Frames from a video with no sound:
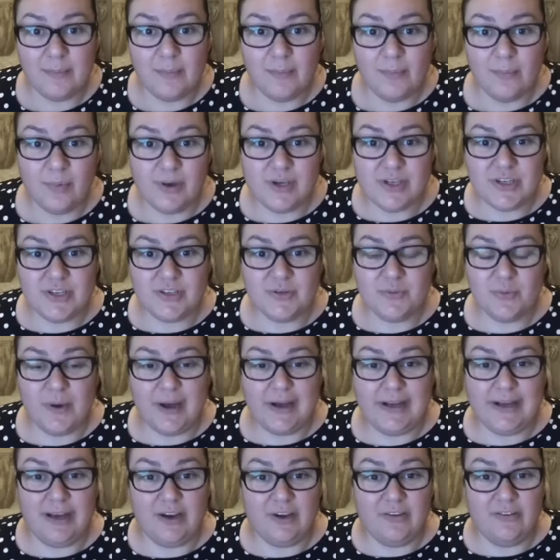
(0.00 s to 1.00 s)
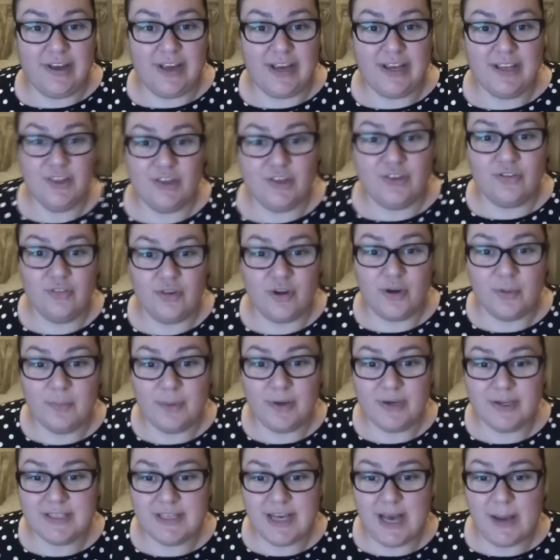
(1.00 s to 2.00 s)
which is why I created the group,
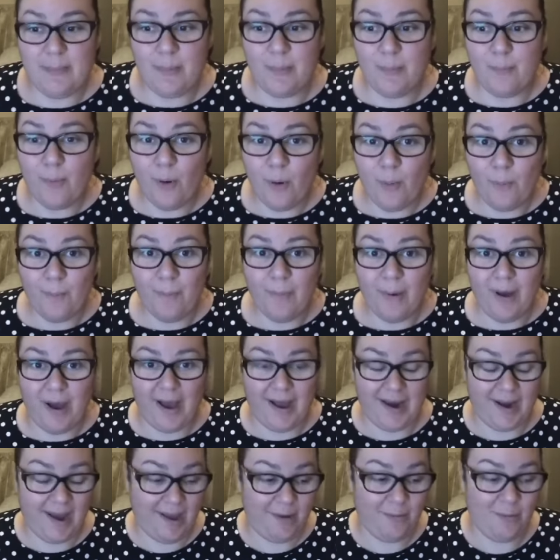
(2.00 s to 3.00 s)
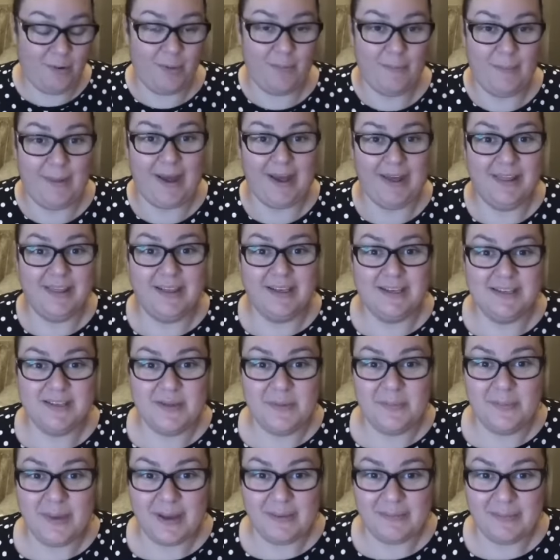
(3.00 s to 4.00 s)
because I'm a mum and I want to buy things
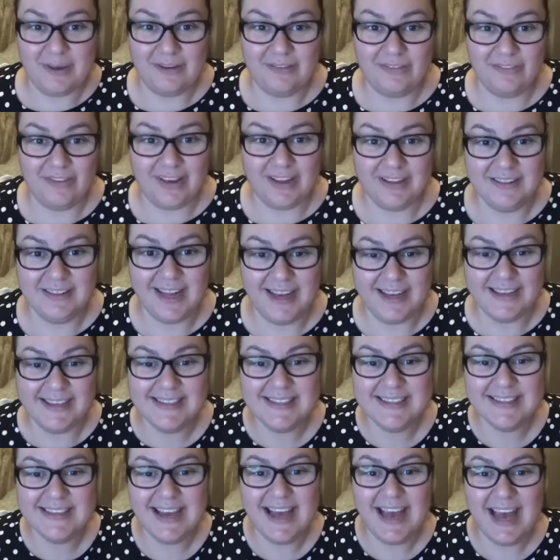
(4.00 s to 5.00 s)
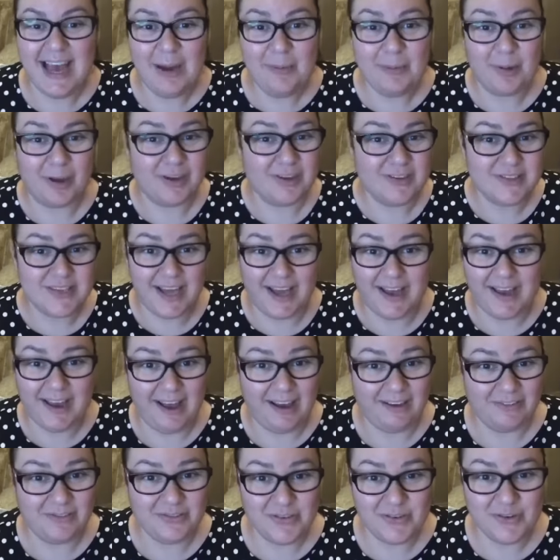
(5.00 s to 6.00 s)
that make me feel nice because I
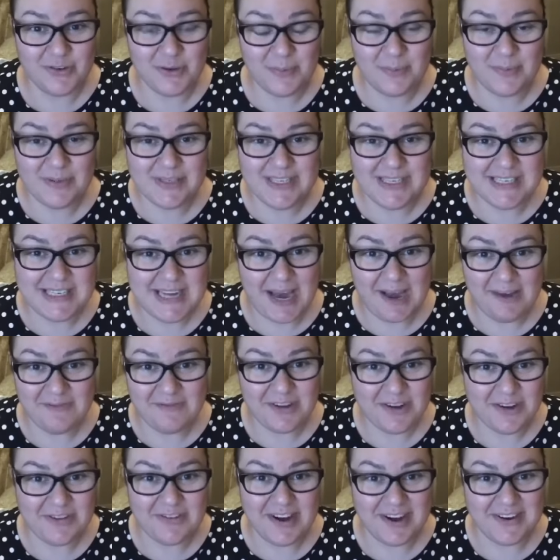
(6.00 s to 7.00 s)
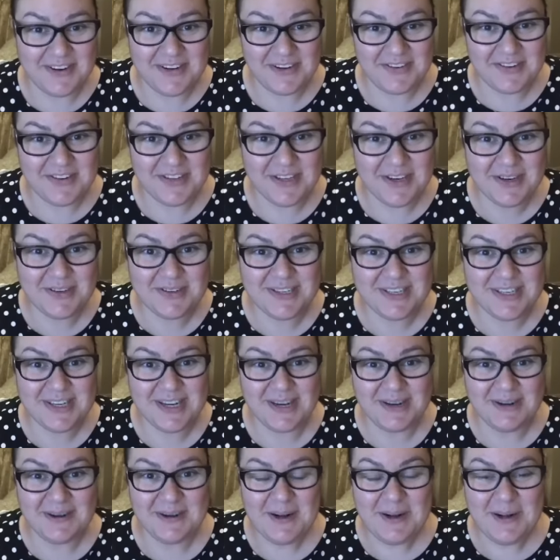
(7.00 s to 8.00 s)
have such a busy time running around after those
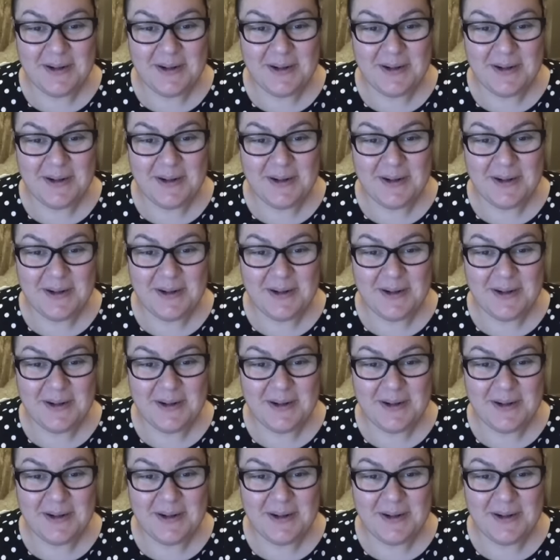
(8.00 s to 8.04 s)
two,